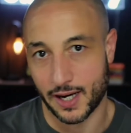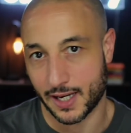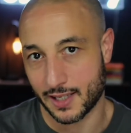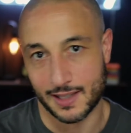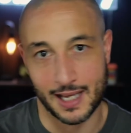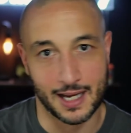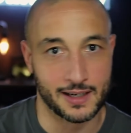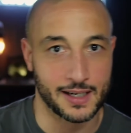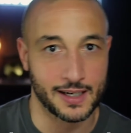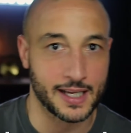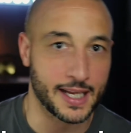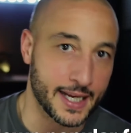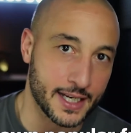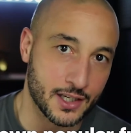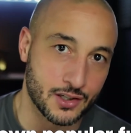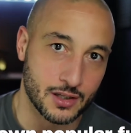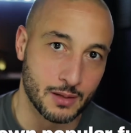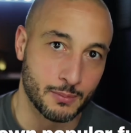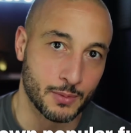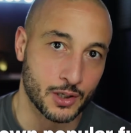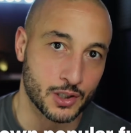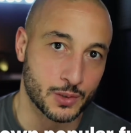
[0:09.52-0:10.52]
down each
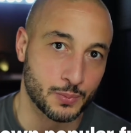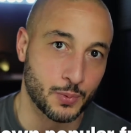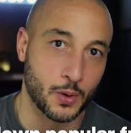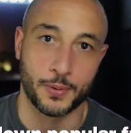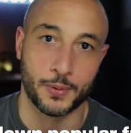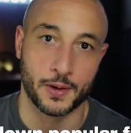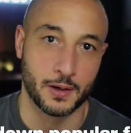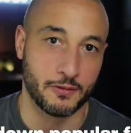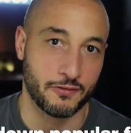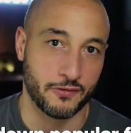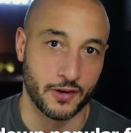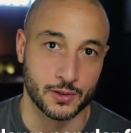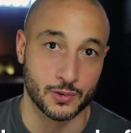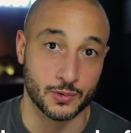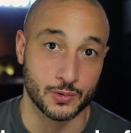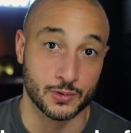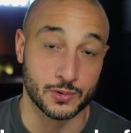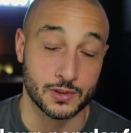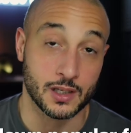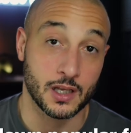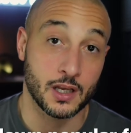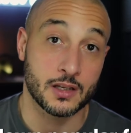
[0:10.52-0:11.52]
of the most popular
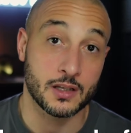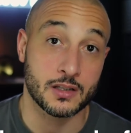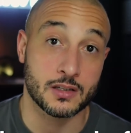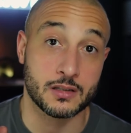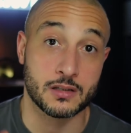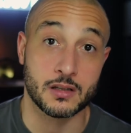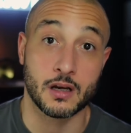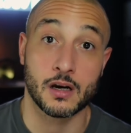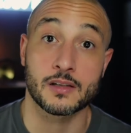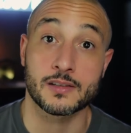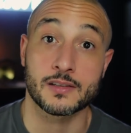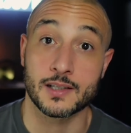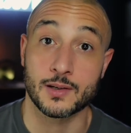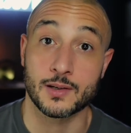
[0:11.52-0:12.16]
funnels, starting